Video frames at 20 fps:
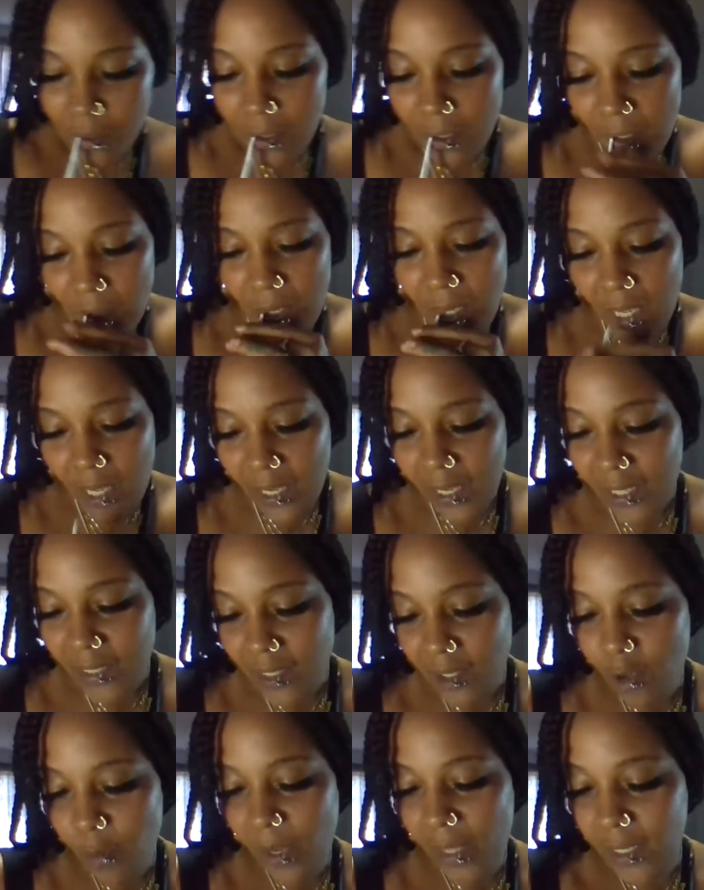Hey guys,
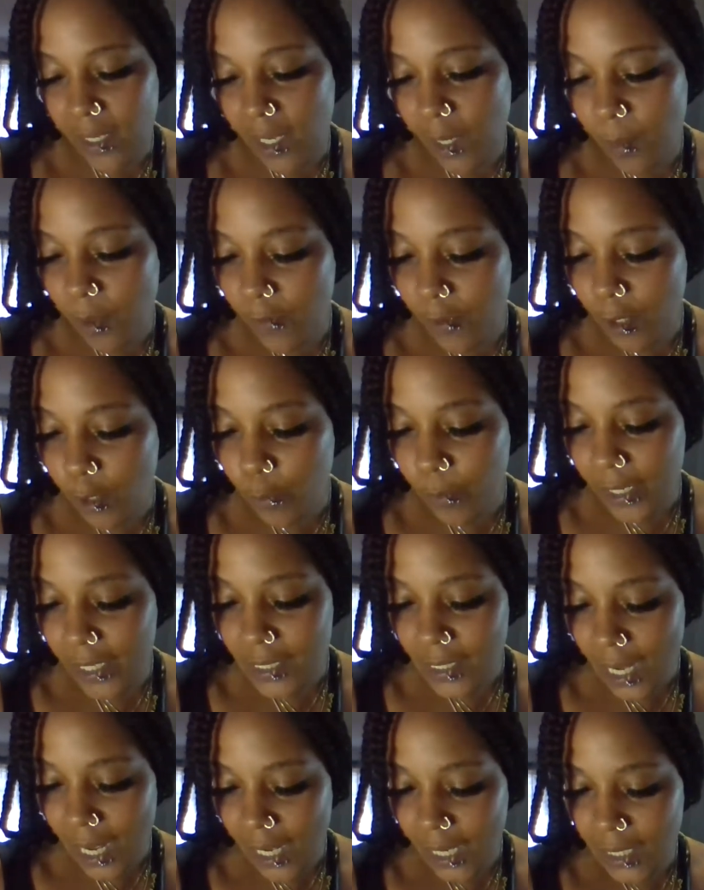I go by the name of A
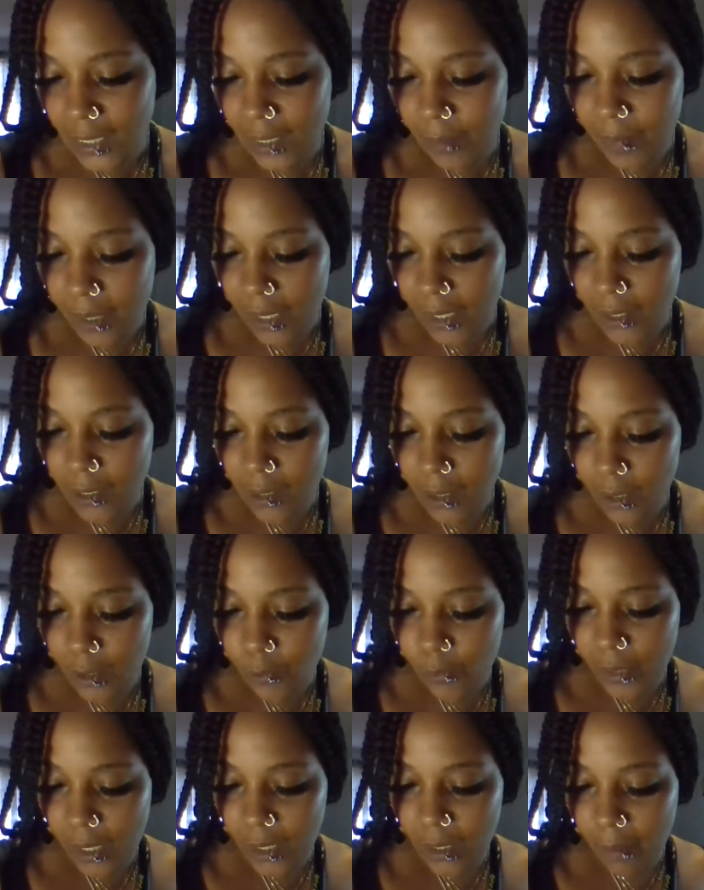Luminous Eyes. I'm here to
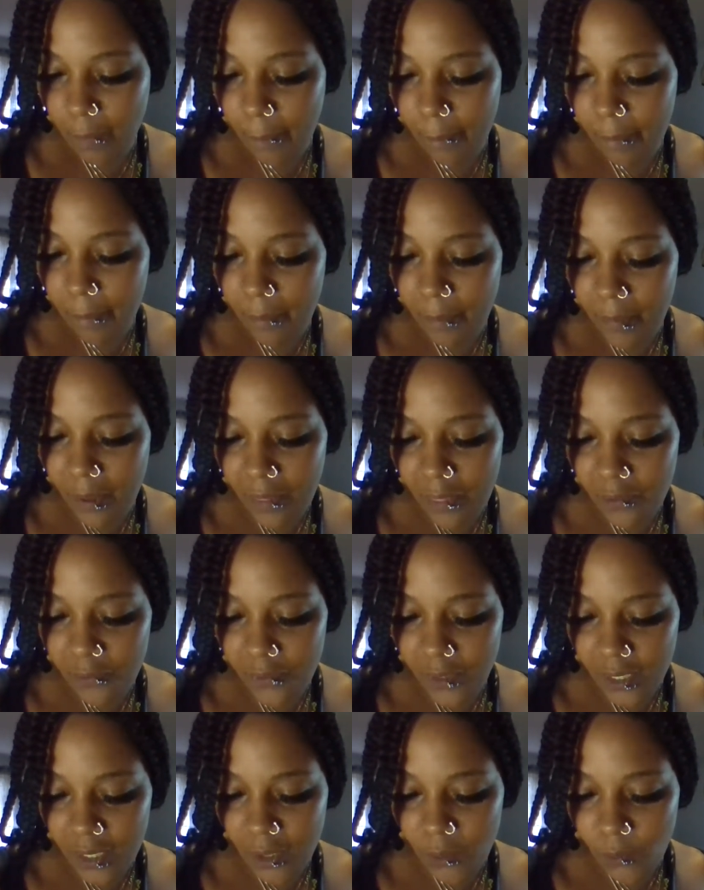illuminate the
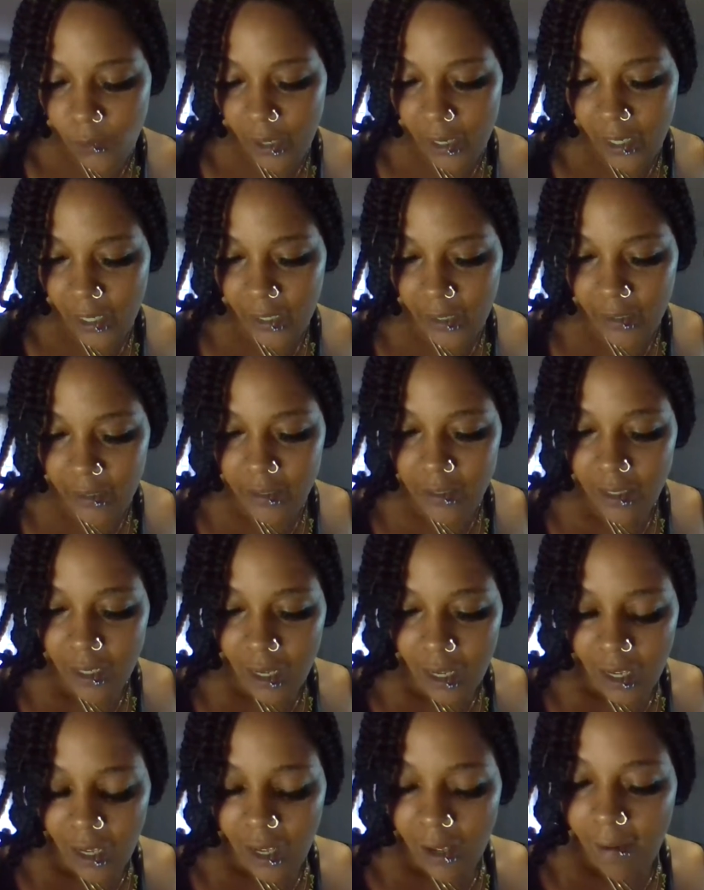motherfucking wise.
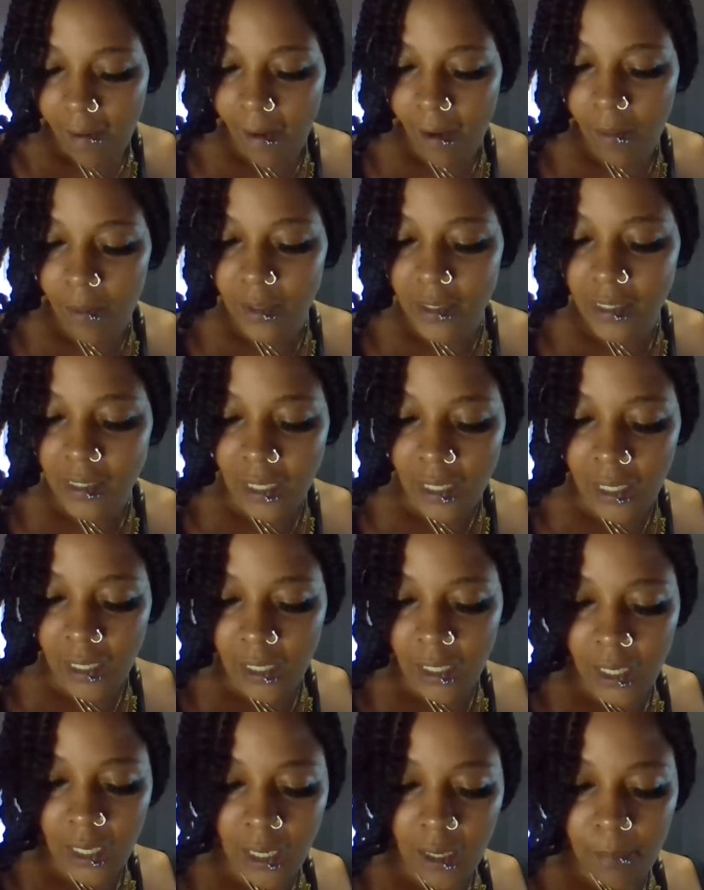I was
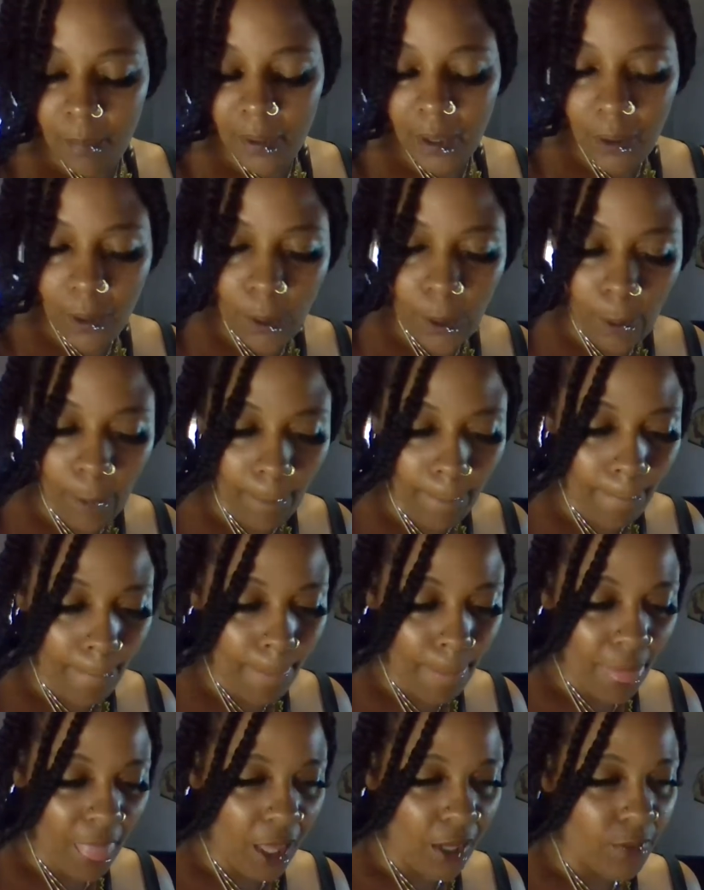thinking about
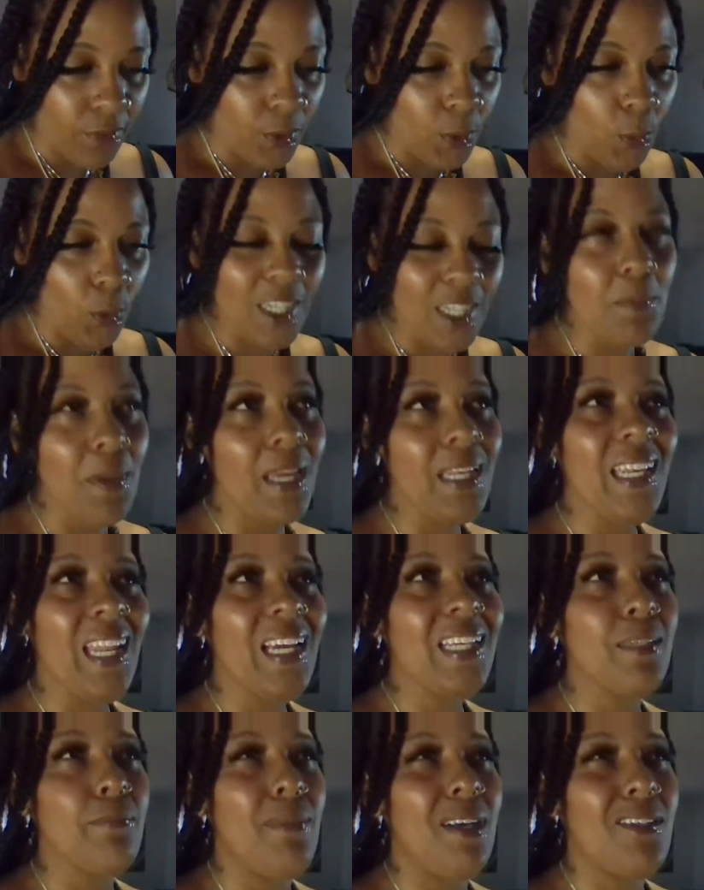what is my
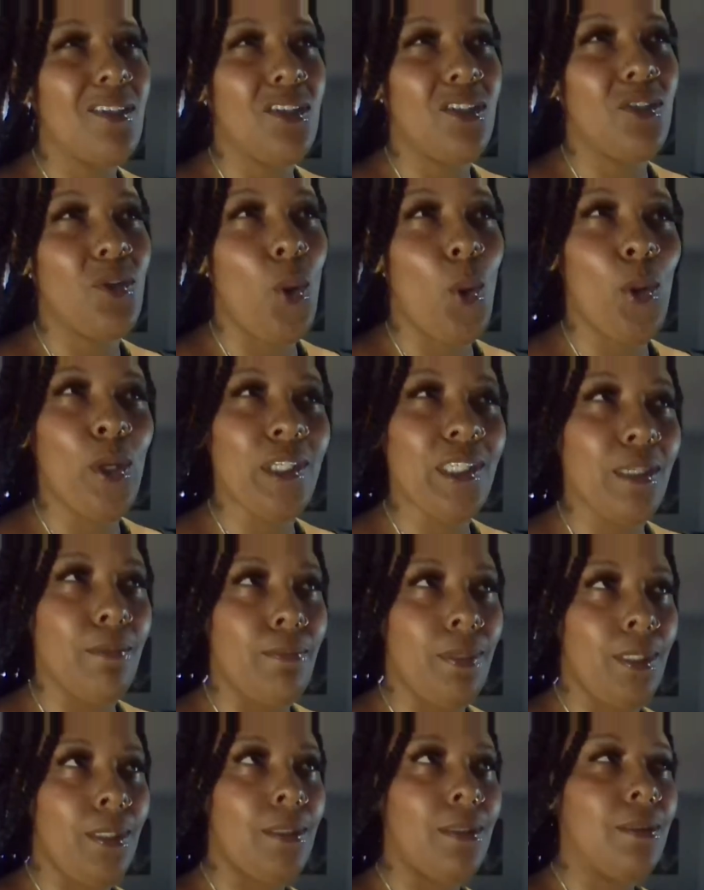next message going to
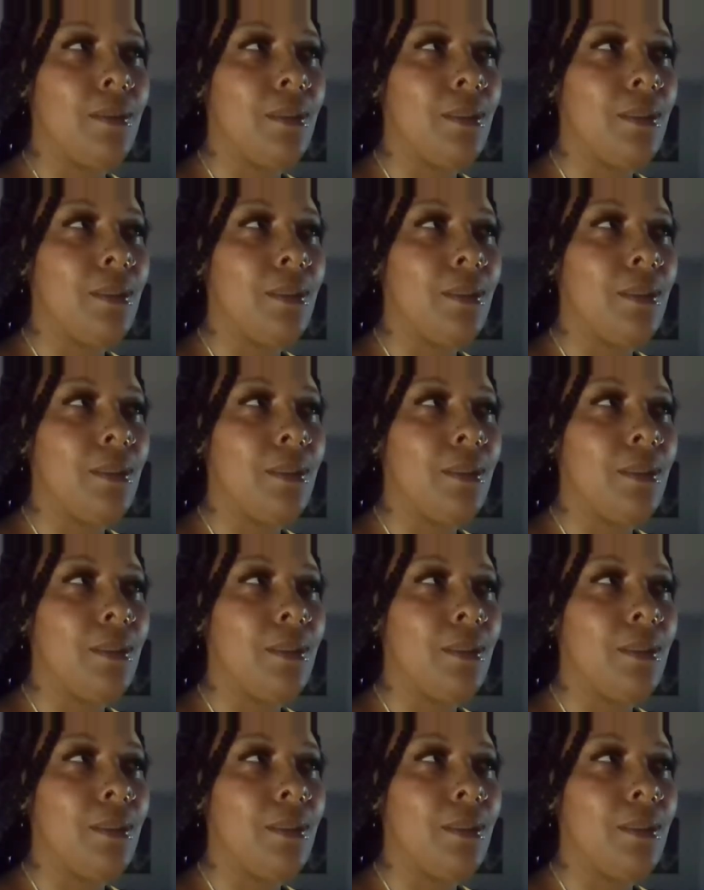be?